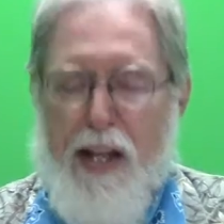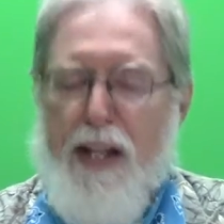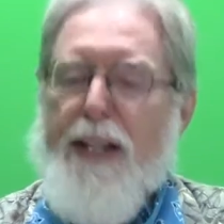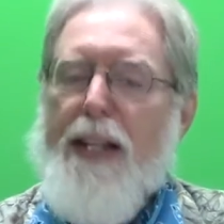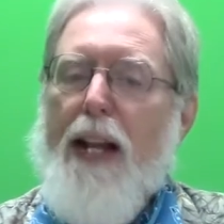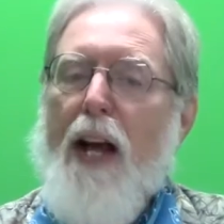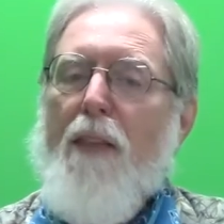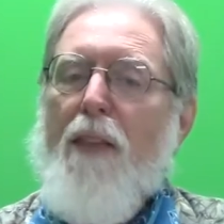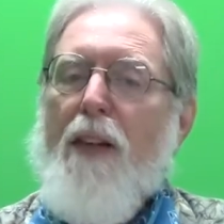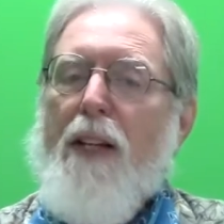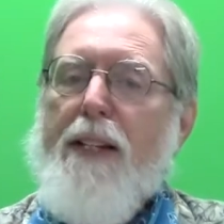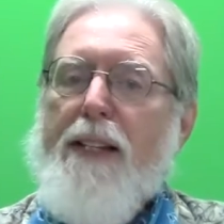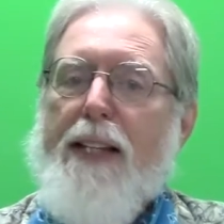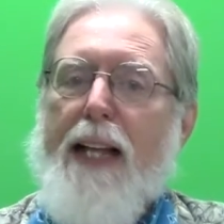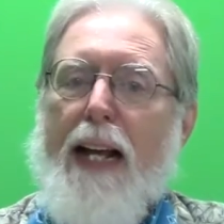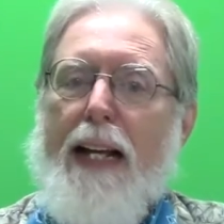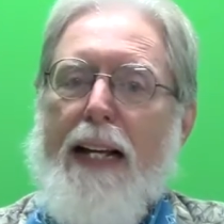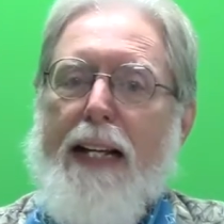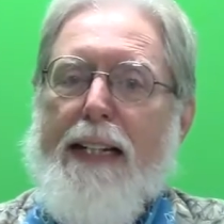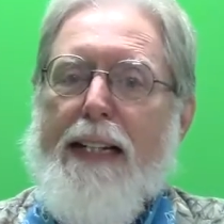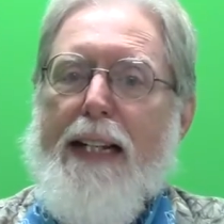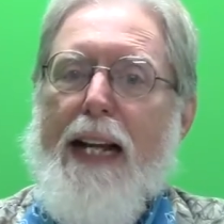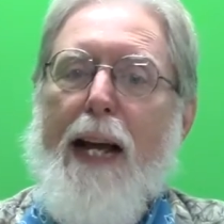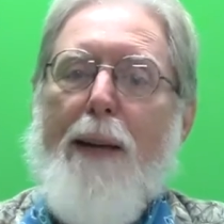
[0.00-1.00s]
Now the
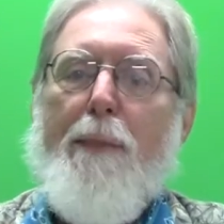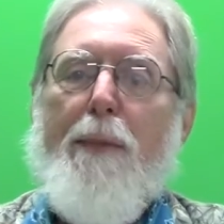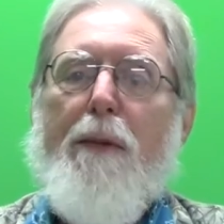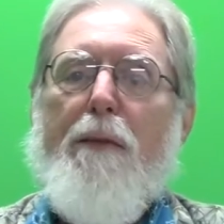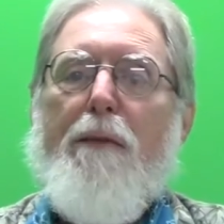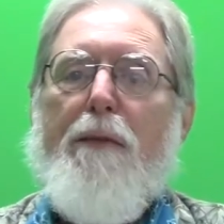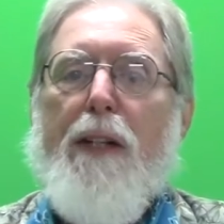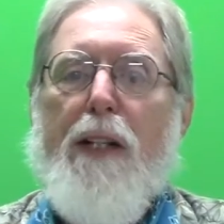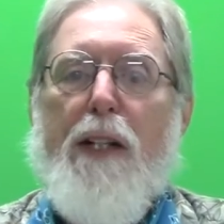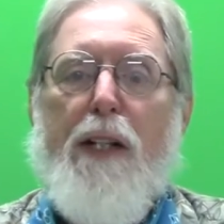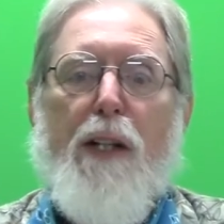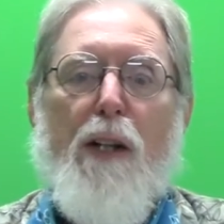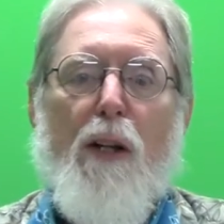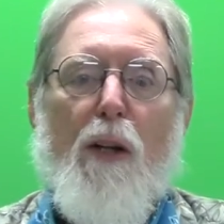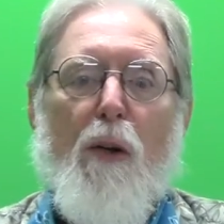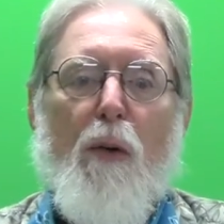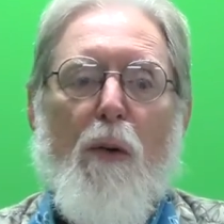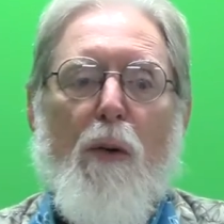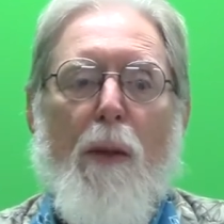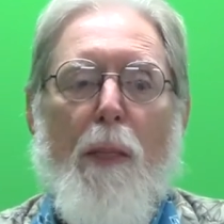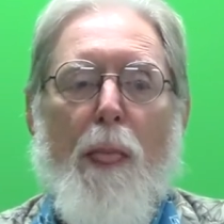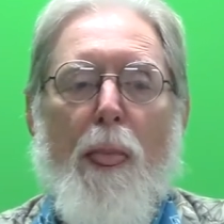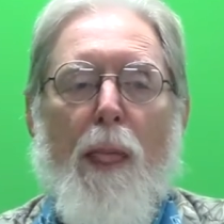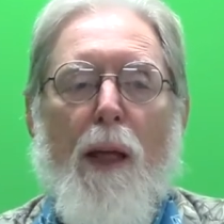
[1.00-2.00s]
second type of
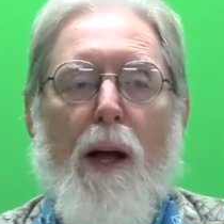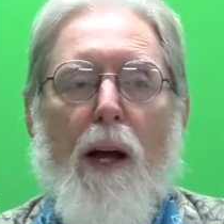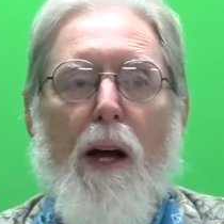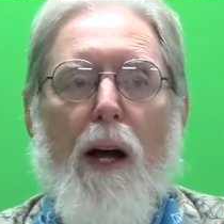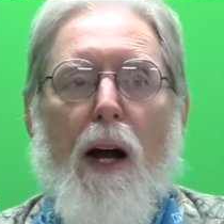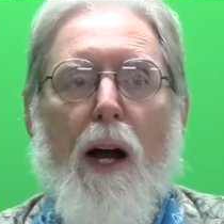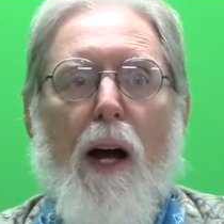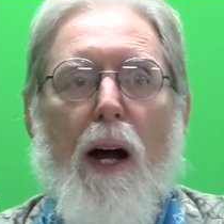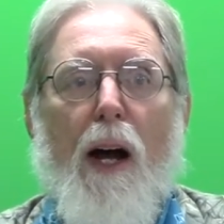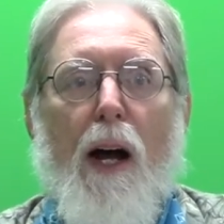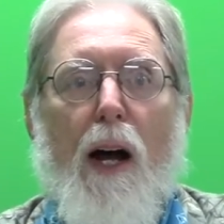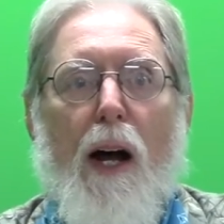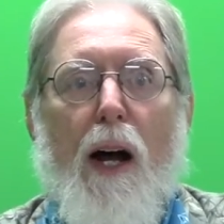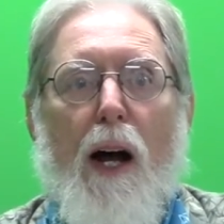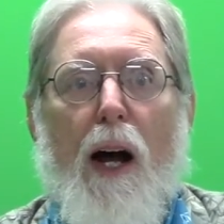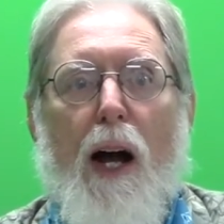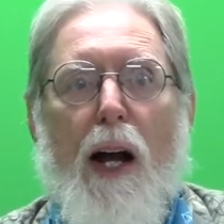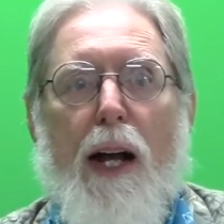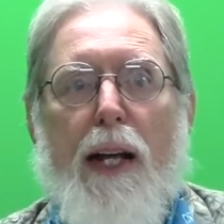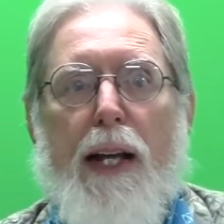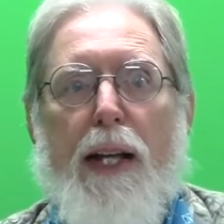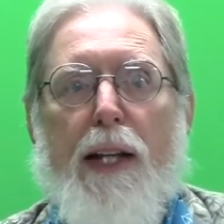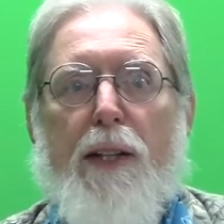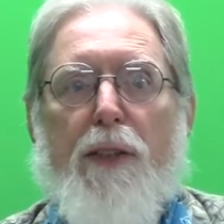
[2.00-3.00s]
video
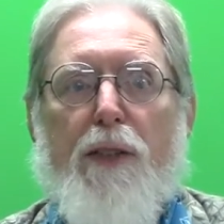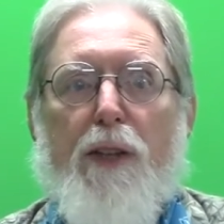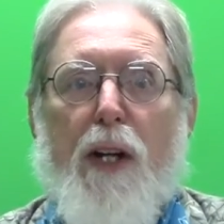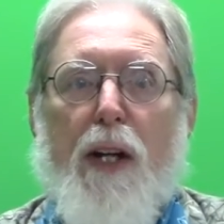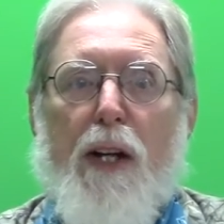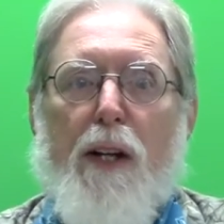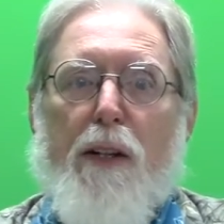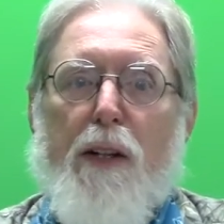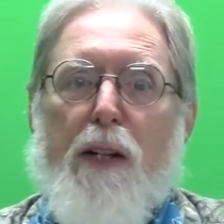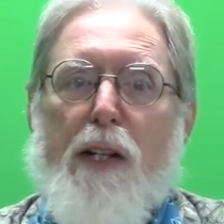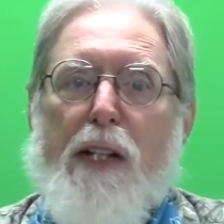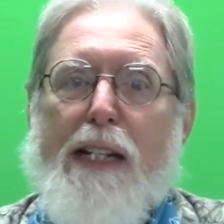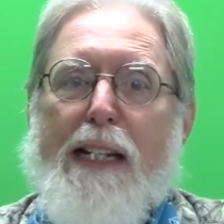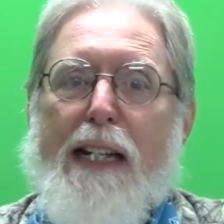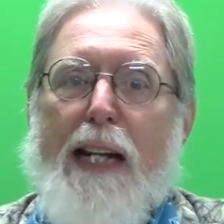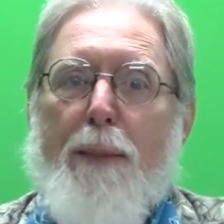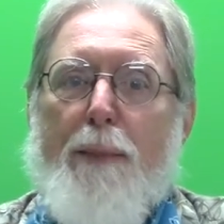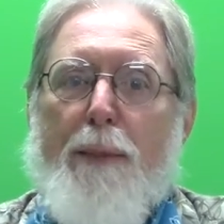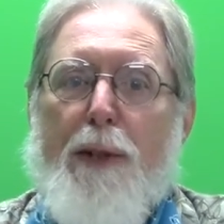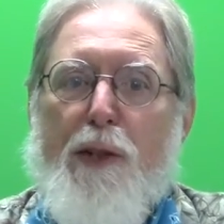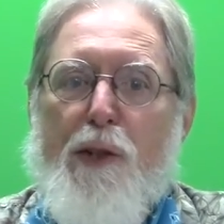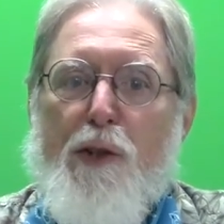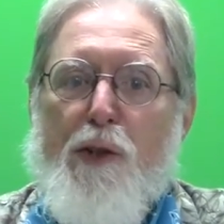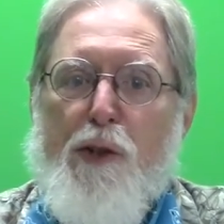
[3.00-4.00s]
is a
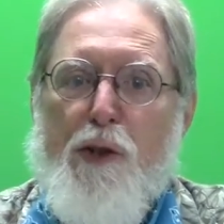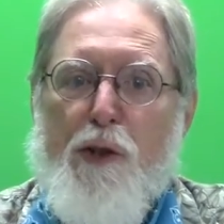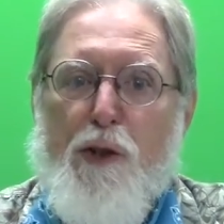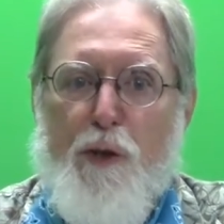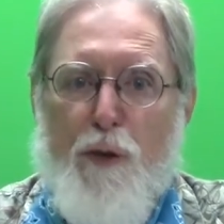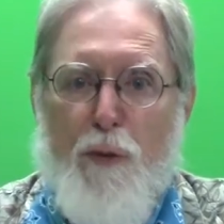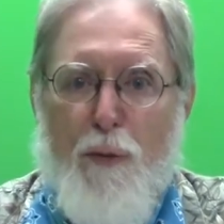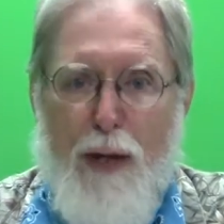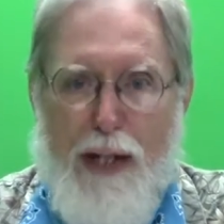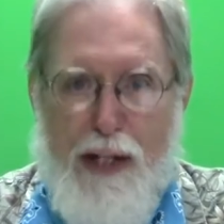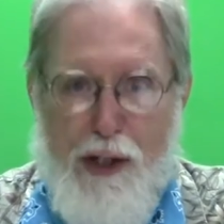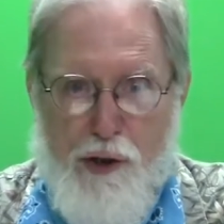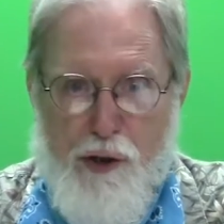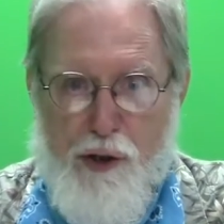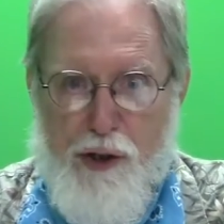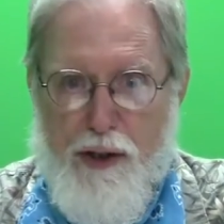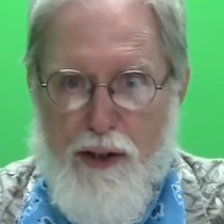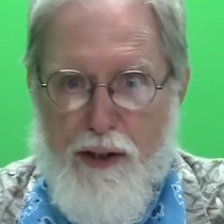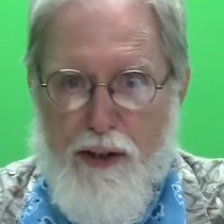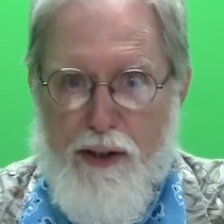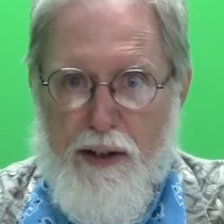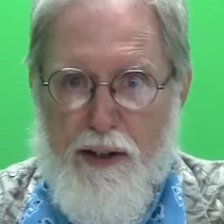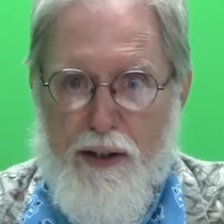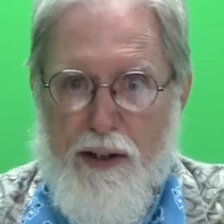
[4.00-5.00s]

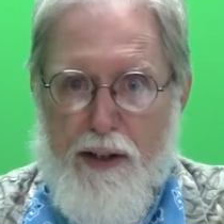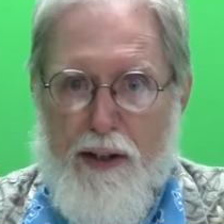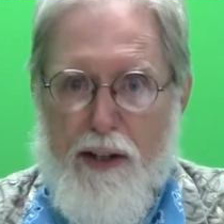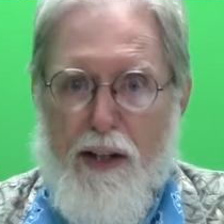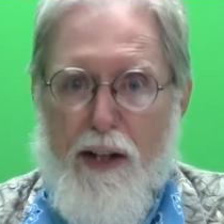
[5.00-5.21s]
demonstration.